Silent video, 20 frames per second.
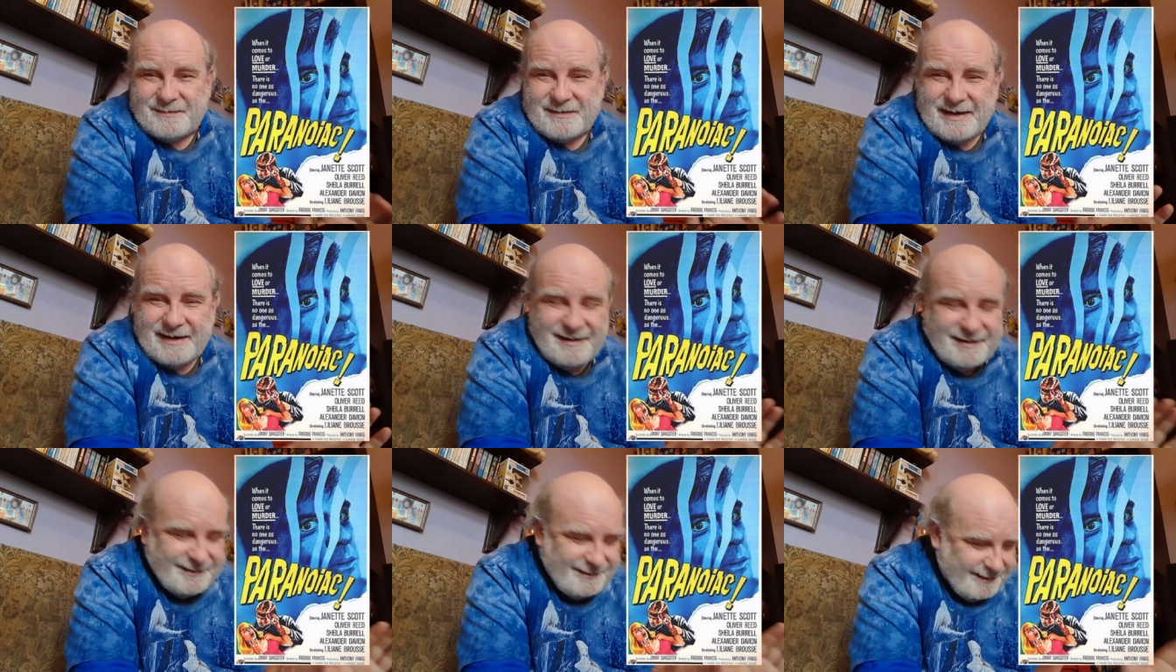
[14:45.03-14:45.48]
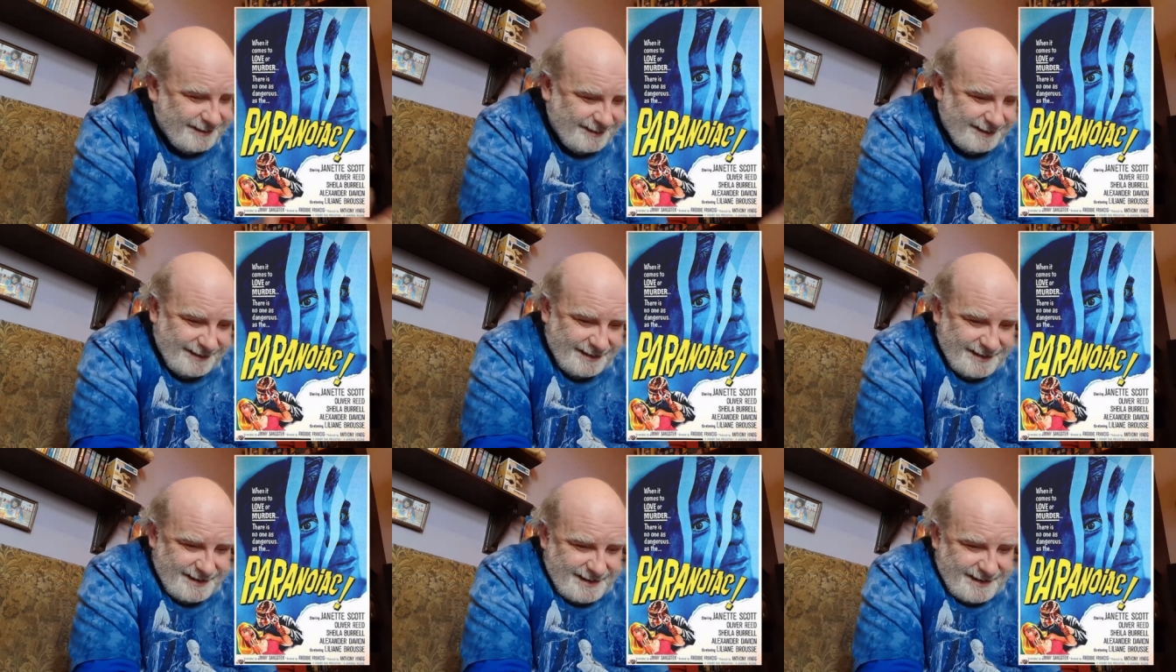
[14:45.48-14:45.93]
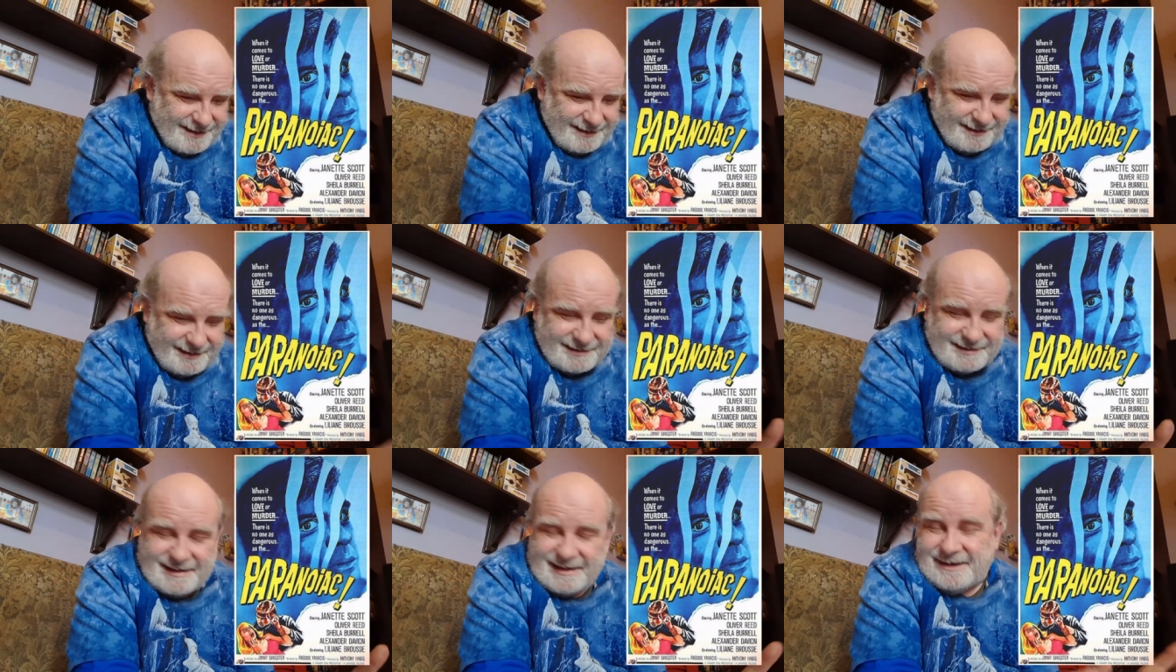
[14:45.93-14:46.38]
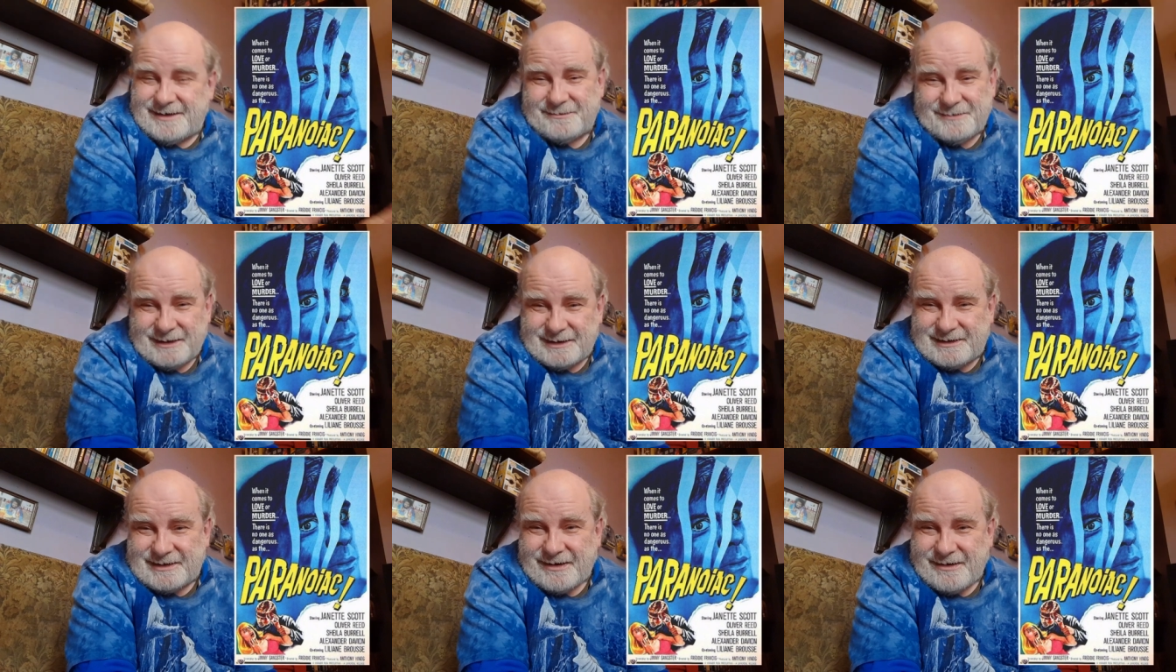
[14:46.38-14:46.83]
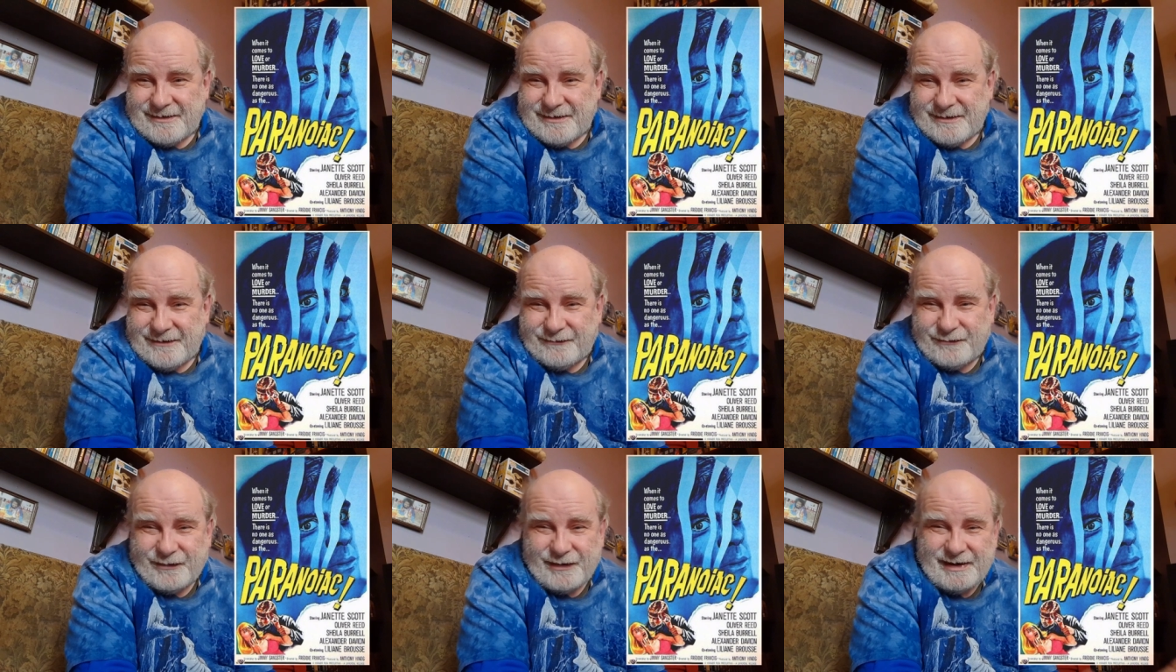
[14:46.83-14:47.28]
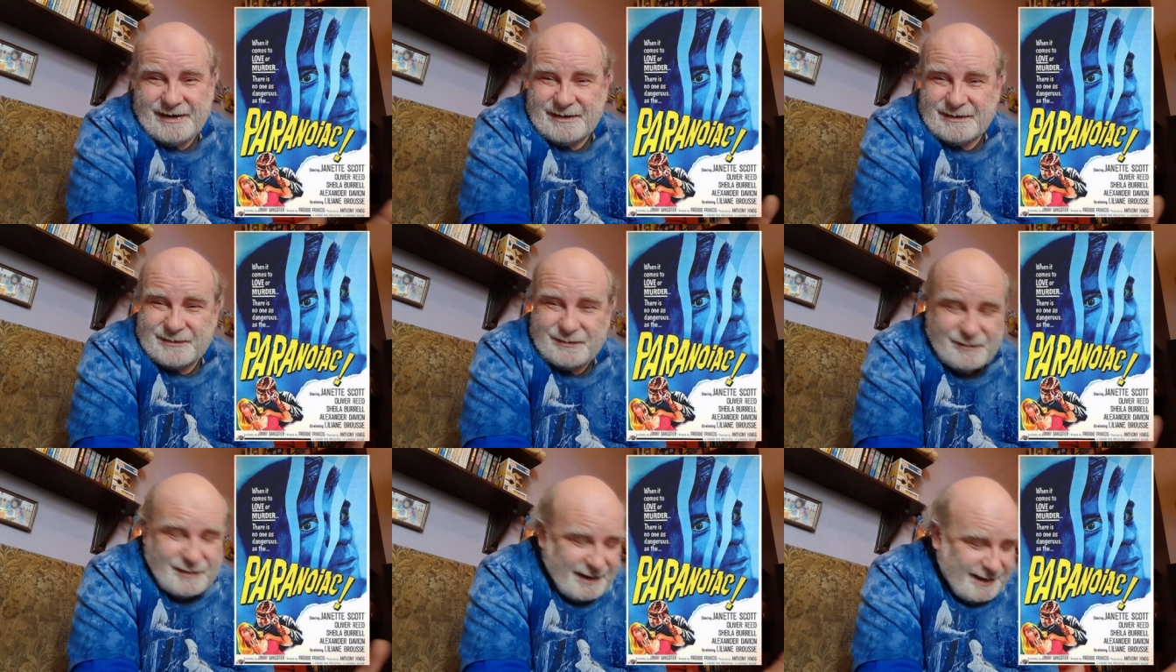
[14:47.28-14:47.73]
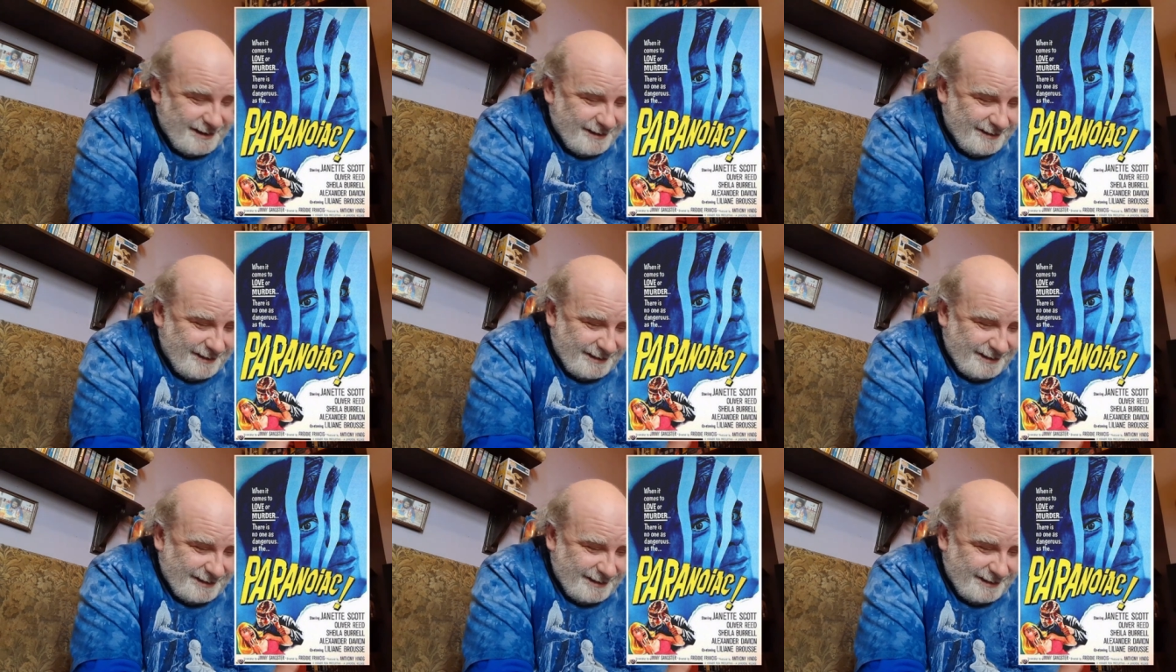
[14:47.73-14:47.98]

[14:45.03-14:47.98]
and the cinematography as well.